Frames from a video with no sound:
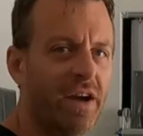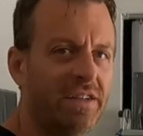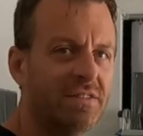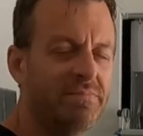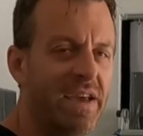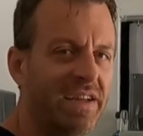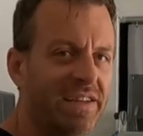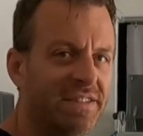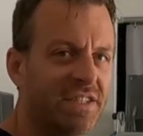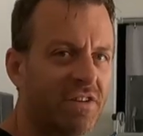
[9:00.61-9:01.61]
right, is make
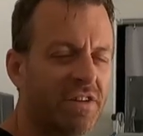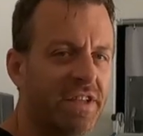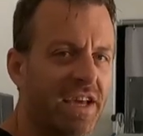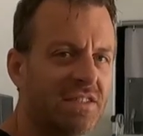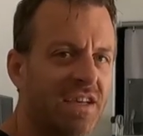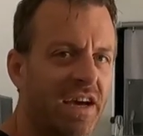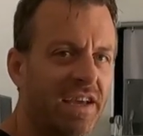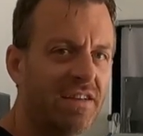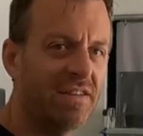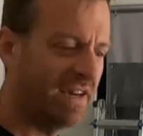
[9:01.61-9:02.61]
it easier on the next
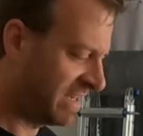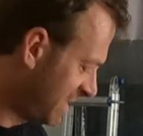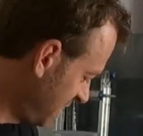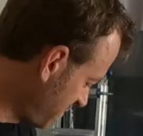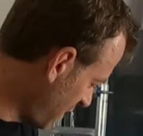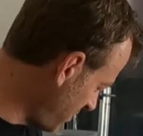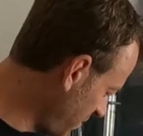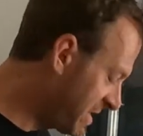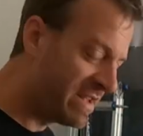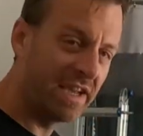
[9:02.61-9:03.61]
guy, because
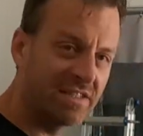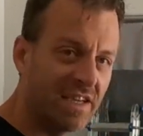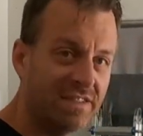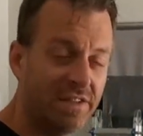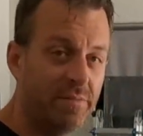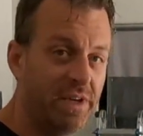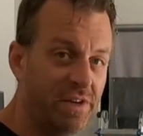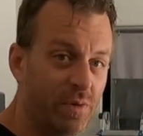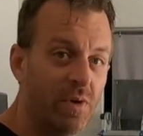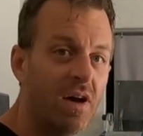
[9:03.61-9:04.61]
probably the next guy is going to be
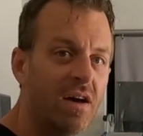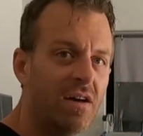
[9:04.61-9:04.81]
you.